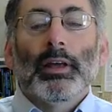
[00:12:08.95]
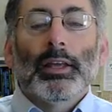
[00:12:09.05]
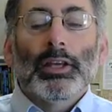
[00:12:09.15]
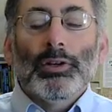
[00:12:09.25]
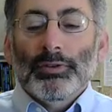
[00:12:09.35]

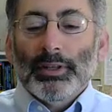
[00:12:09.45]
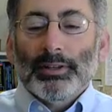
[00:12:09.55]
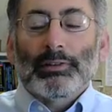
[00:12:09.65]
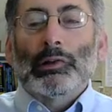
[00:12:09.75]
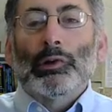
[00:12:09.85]
use it
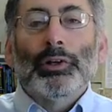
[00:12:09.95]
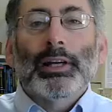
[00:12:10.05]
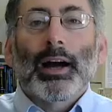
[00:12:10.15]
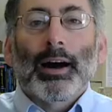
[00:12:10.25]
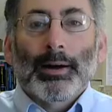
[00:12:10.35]
as
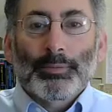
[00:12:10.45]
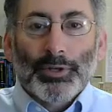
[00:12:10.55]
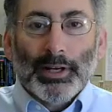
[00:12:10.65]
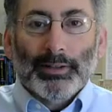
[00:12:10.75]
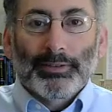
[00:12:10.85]
learning
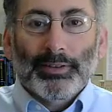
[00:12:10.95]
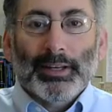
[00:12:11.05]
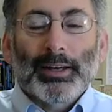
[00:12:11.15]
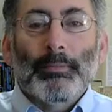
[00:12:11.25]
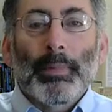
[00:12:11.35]
objects and
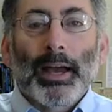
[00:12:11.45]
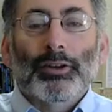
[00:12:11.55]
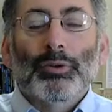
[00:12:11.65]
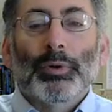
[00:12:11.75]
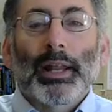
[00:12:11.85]
come back
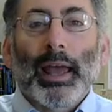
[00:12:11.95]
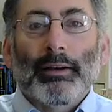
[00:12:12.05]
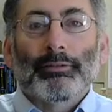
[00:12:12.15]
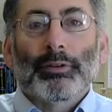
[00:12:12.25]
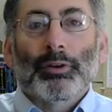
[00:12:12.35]
to it
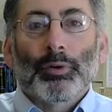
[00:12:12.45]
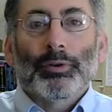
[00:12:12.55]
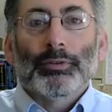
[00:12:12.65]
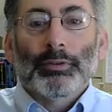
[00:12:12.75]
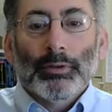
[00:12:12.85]
after the
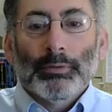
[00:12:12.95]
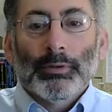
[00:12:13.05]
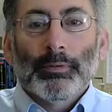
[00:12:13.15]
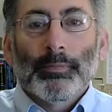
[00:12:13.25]
course is over.